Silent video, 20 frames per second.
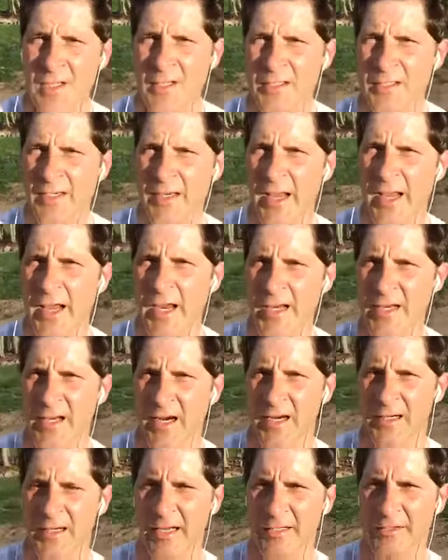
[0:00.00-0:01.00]
Today
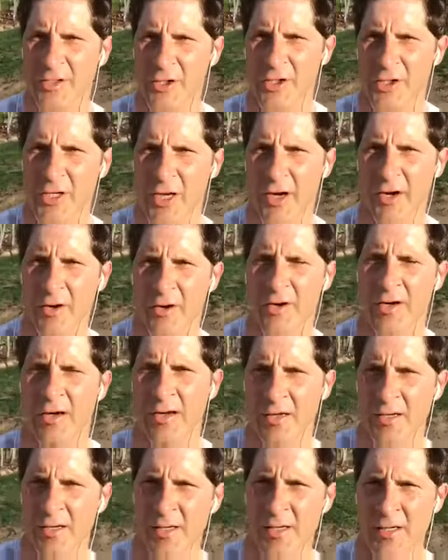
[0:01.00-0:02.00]
I'd like to share
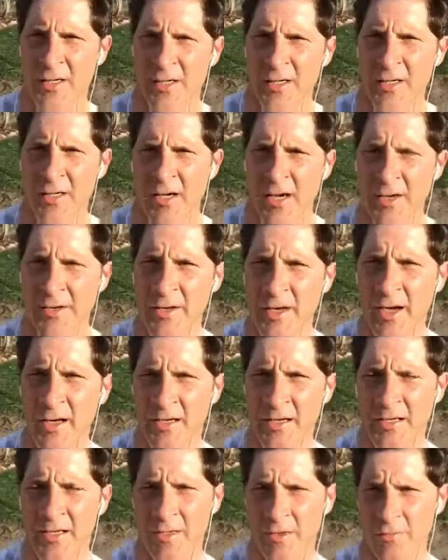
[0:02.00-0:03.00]
a
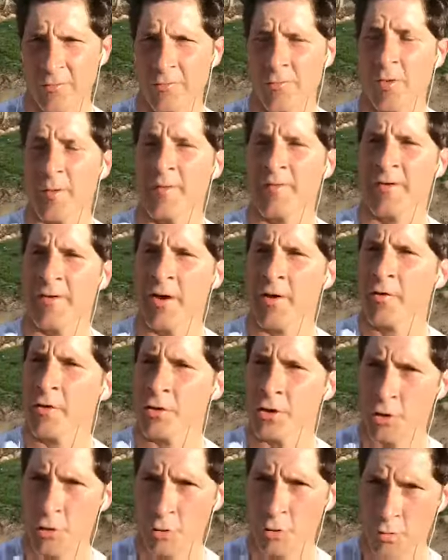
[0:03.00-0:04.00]
nugget in the form of another
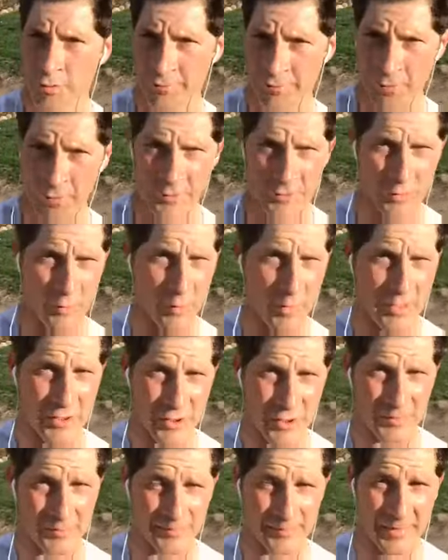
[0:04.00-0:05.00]
true or false
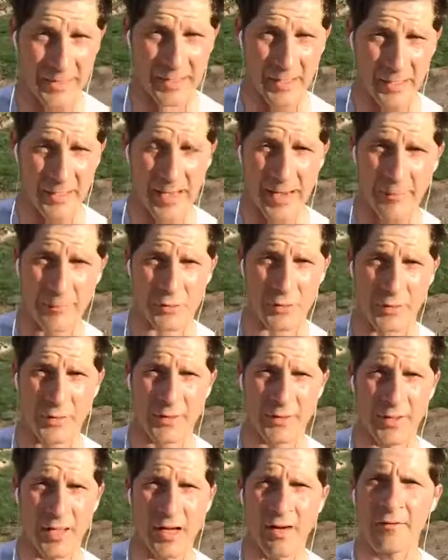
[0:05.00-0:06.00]
question. And I
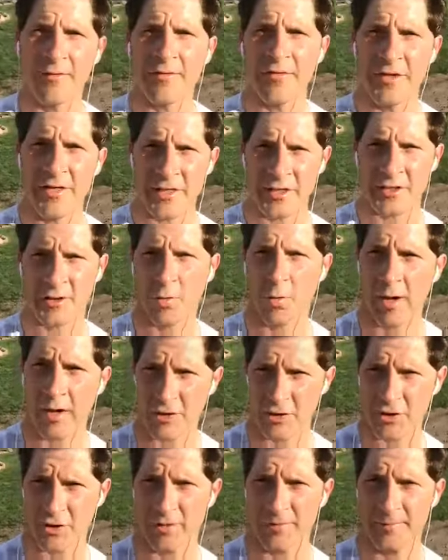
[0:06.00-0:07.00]
absolutely love this
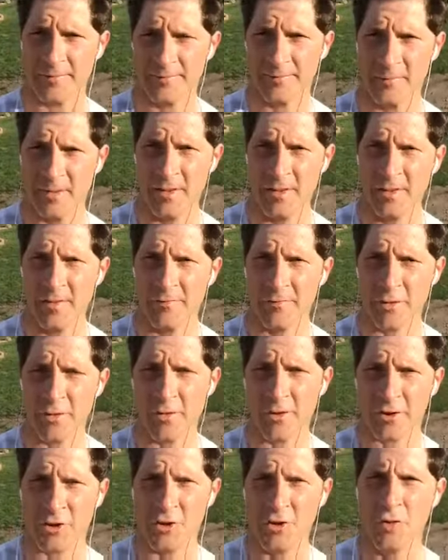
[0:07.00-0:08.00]
question for
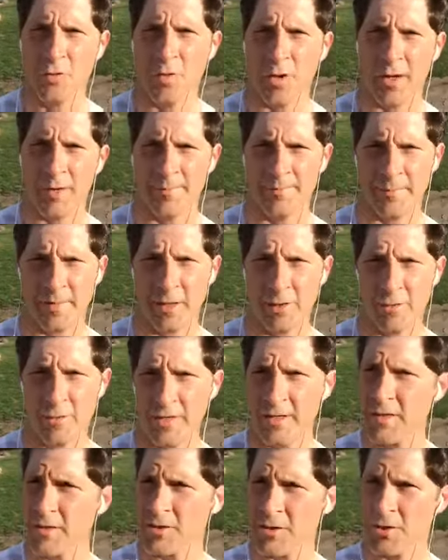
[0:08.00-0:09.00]
you to chew on. Here
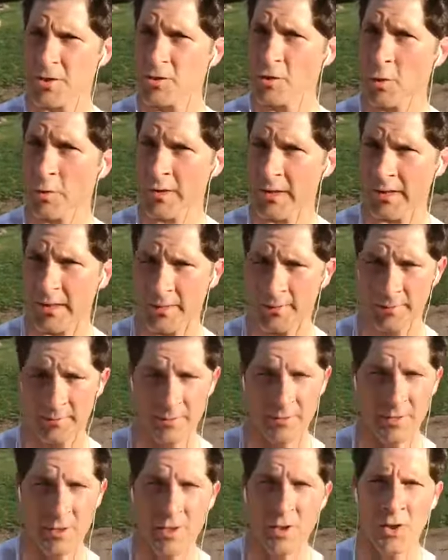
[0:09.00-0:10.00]
it is. Soak it
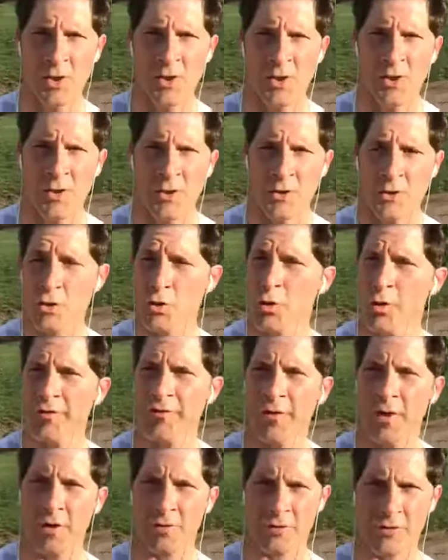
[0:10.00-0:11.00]
in. True or
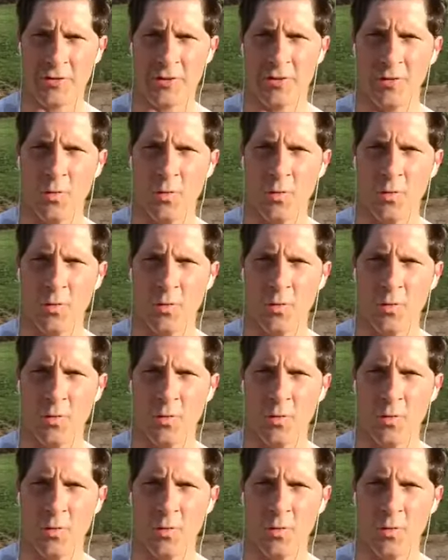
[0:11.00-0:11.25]
false?